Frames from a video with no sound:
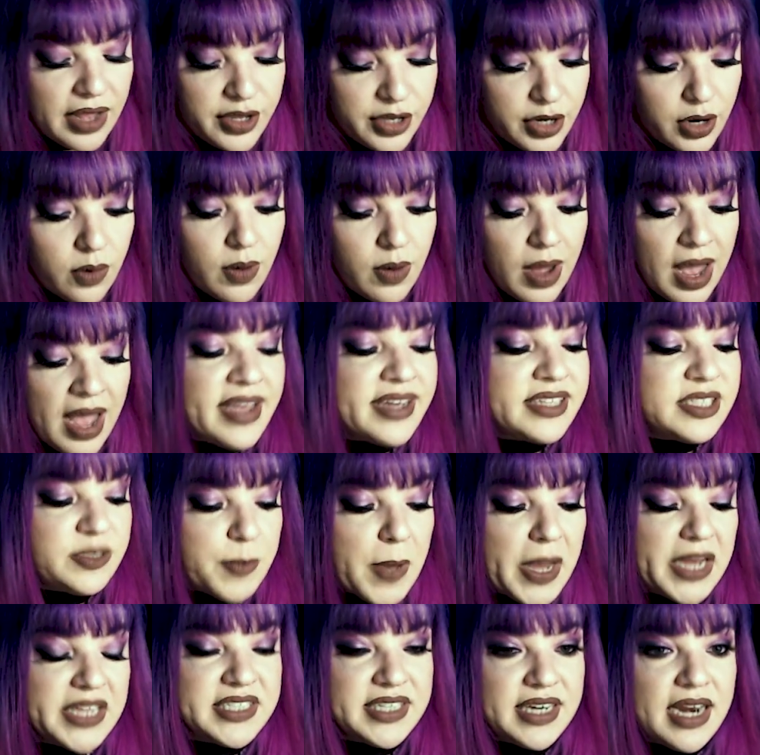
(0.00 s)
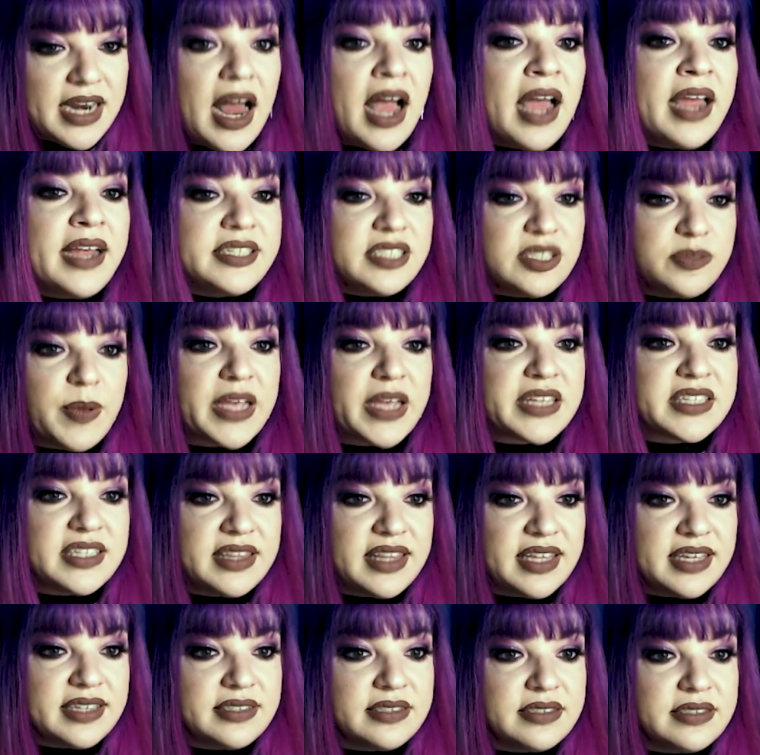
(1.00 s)
I
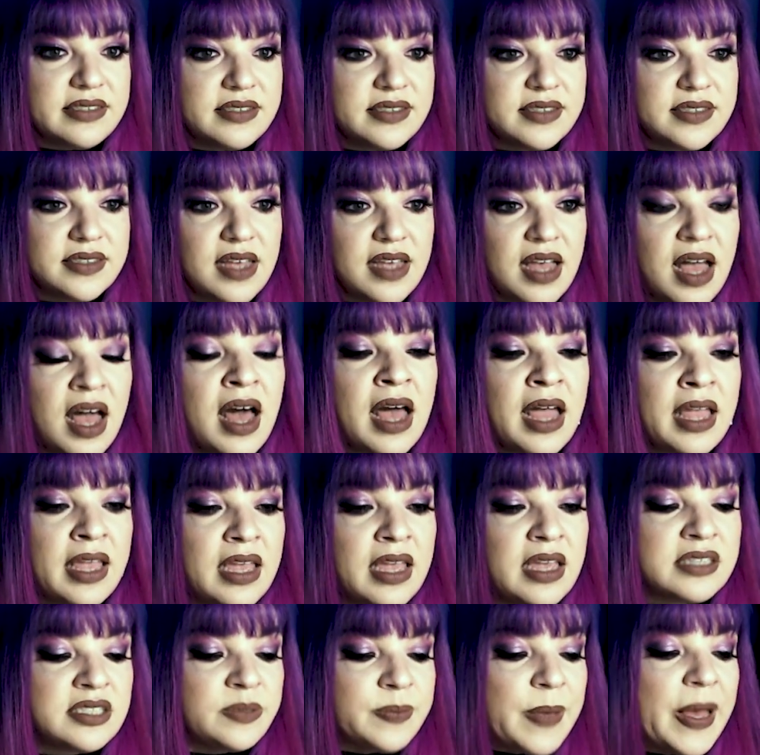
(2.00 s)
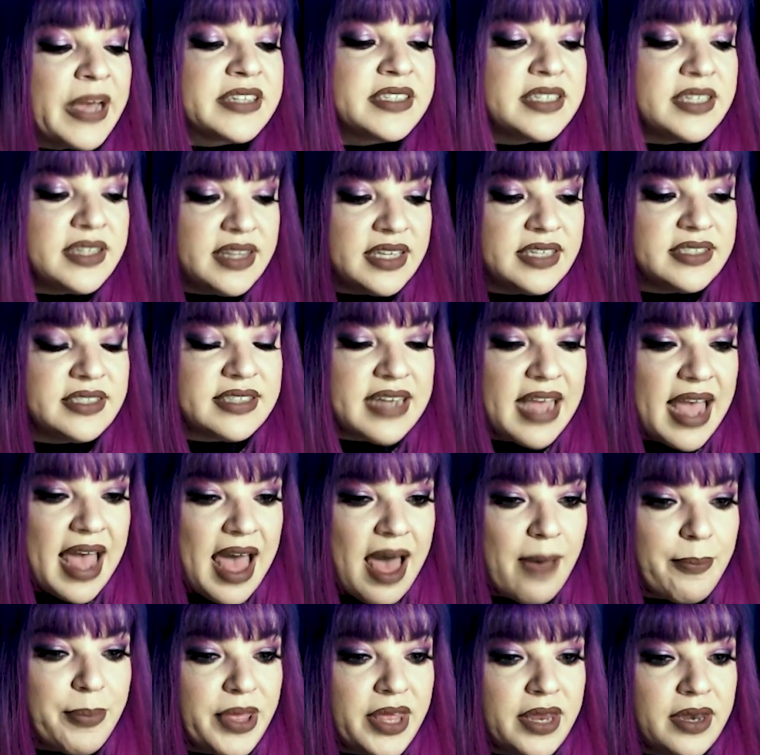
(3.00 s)
expected this. I expected this to
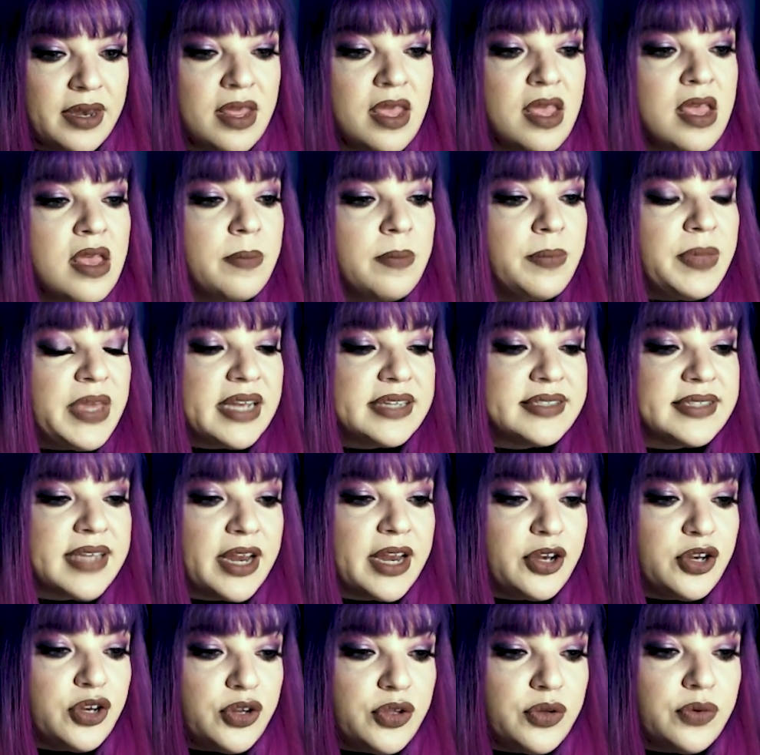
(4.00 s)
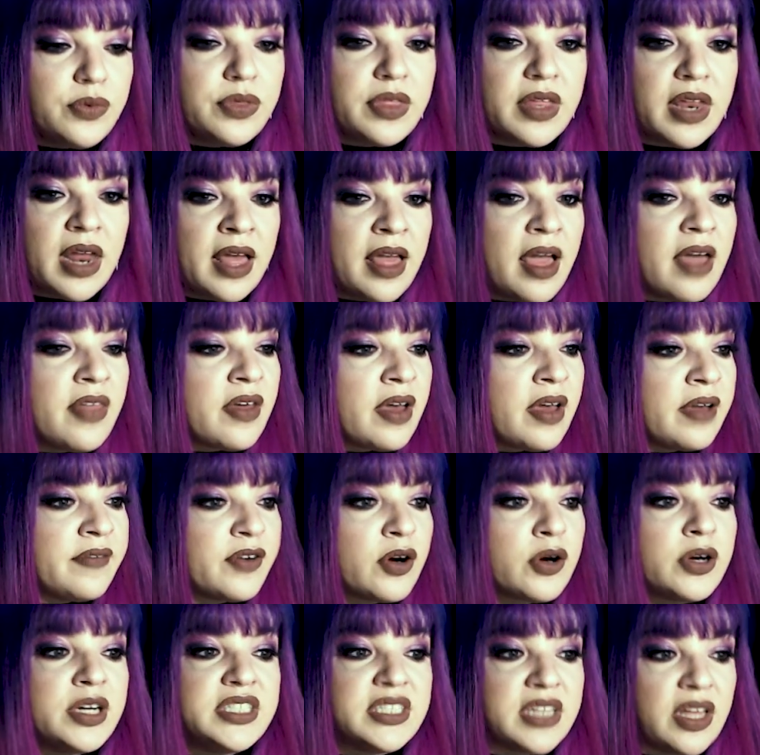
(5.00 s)
happen because I knew that I've
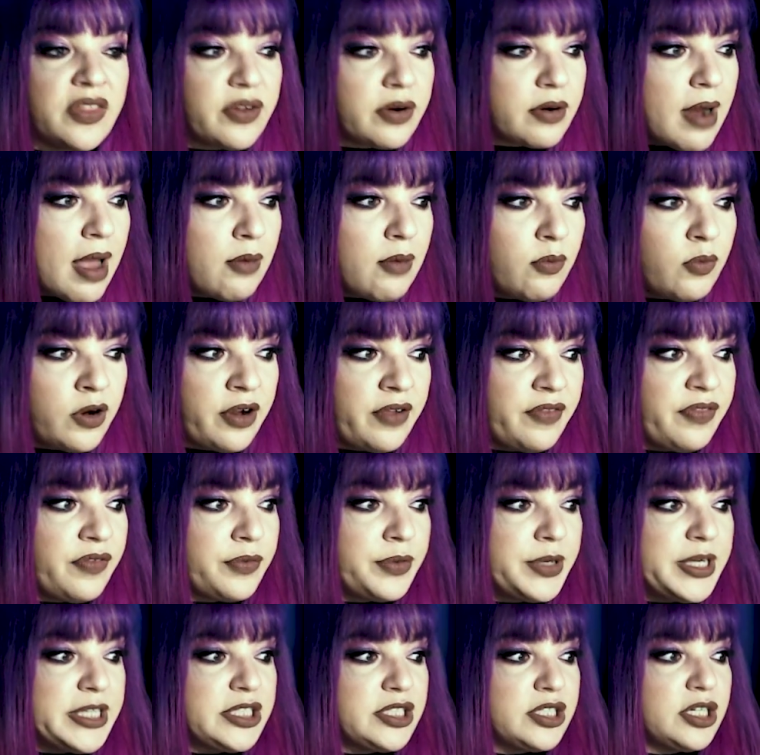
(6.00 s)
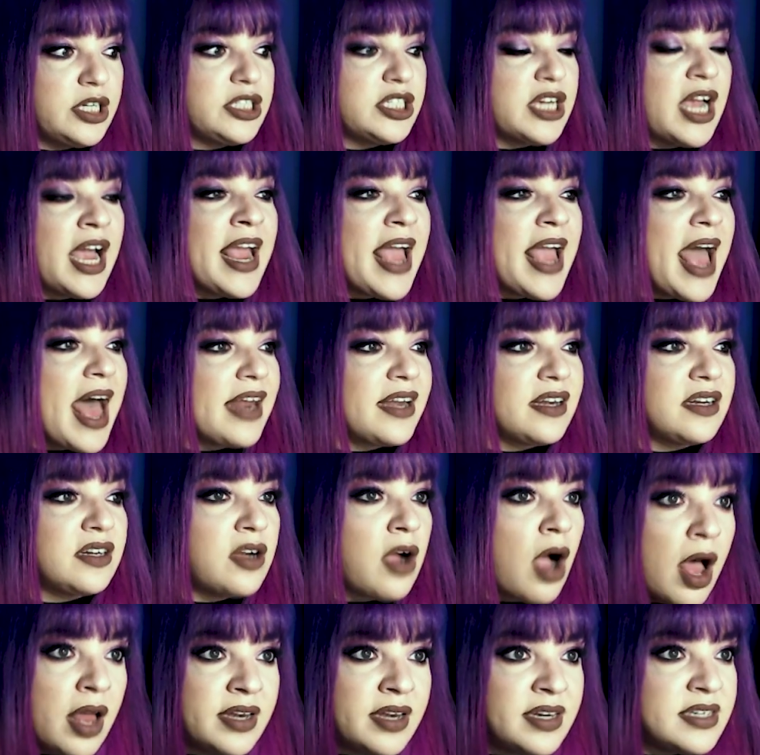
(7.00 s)
already done the groundwork of the research. I hadn't
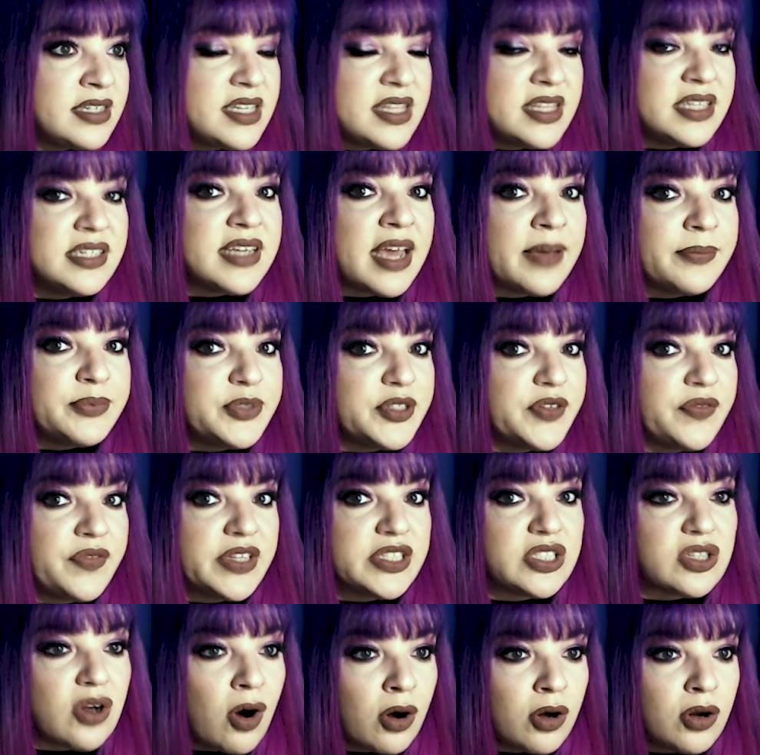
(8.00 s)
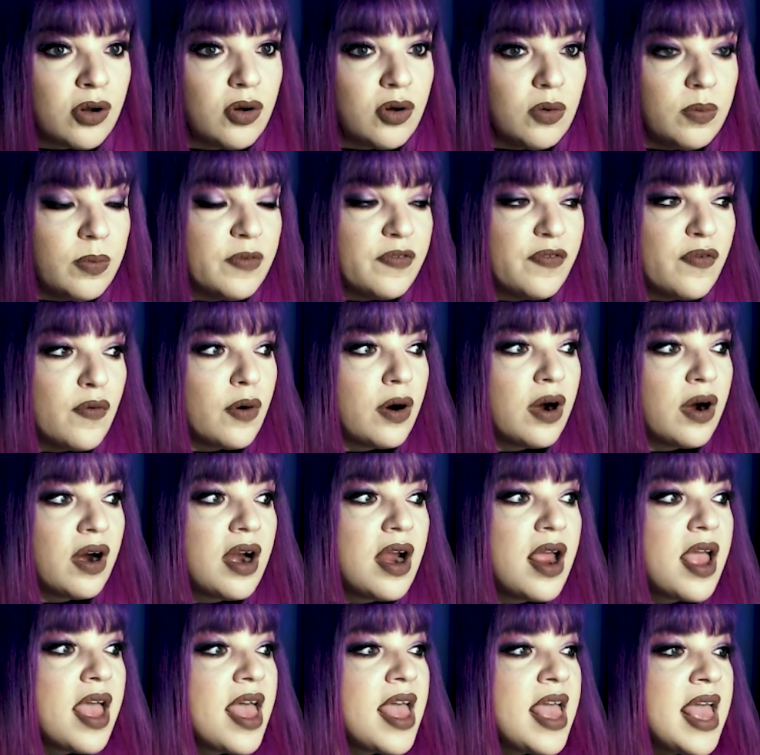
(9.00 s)
gotten into the depths of this article
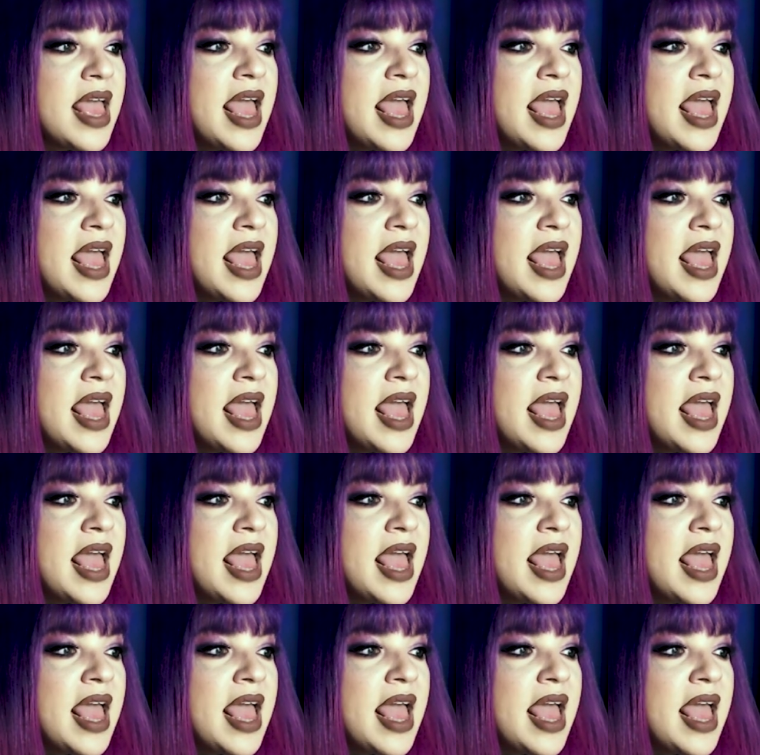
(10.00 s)
before.